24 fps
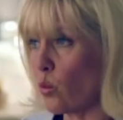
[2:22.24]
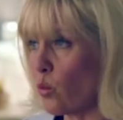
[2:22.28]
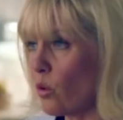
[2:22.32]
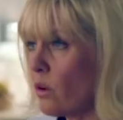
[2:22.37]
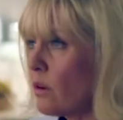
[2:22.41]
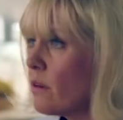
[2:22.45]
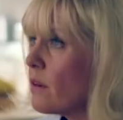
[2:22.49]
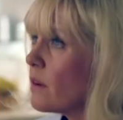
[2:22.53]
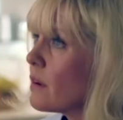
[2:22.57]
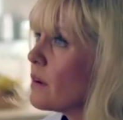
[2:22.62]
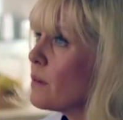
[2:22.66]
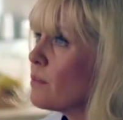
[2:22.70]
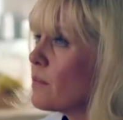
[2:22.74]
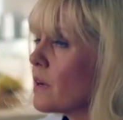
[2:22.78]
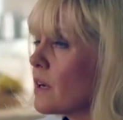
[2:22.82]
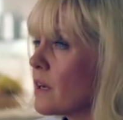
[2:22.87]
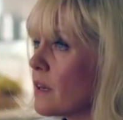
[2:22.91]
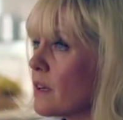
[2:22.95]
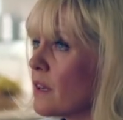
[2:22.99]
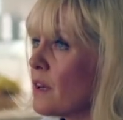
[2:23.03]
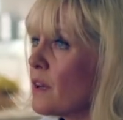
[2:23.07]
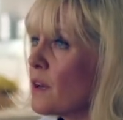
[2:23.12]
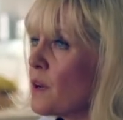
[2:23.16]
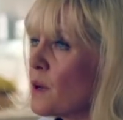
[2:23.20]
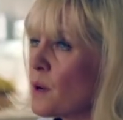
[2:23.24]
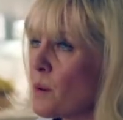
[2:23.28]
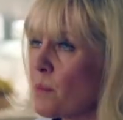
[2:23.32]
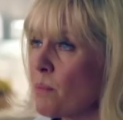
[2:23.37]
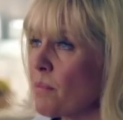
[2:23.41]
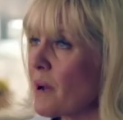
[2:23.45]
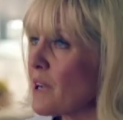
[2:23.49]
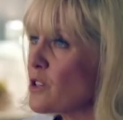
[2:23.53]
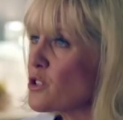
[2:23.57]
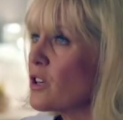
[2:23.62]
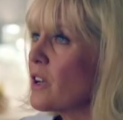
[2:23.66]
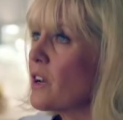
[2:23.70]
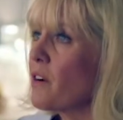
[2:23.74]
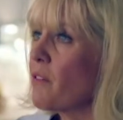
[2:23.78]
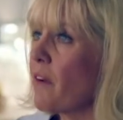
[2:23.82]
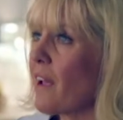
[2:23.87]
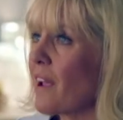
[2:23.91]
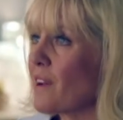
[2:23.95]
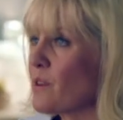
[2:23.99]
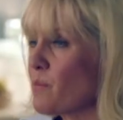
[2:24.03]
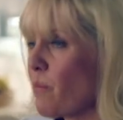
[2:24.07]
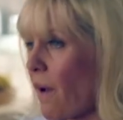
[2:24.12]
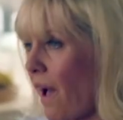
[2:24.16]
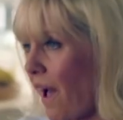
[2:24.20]
own in my
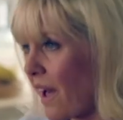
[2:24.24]
bachelorette